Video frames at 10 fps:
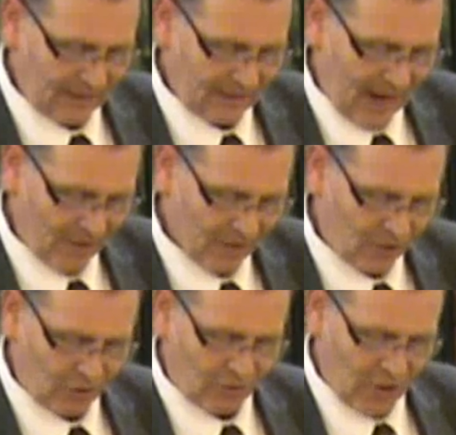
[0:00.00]
Now
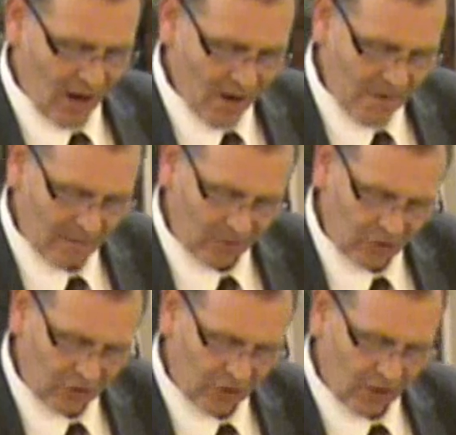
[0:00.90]
the cherubim
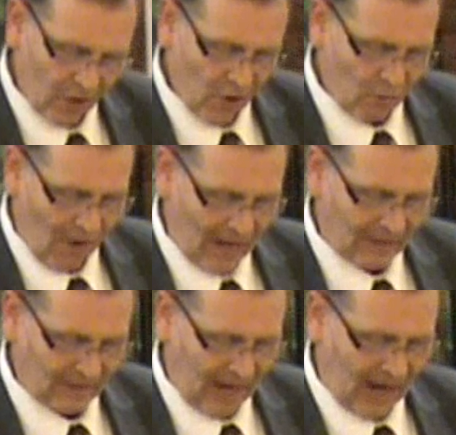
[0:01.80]
stood on the
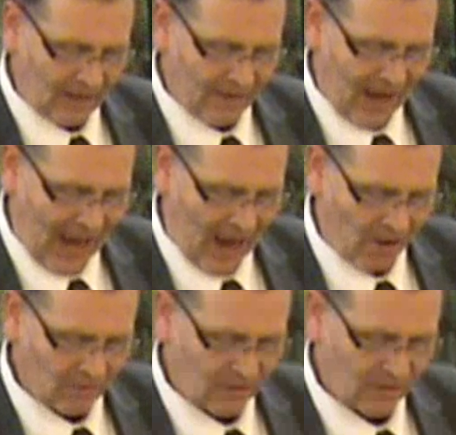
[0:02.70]
right side of the
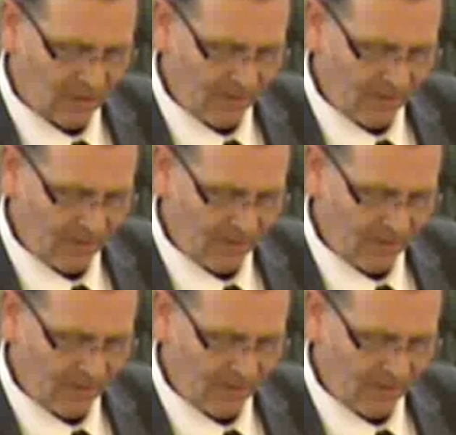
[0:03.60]
house.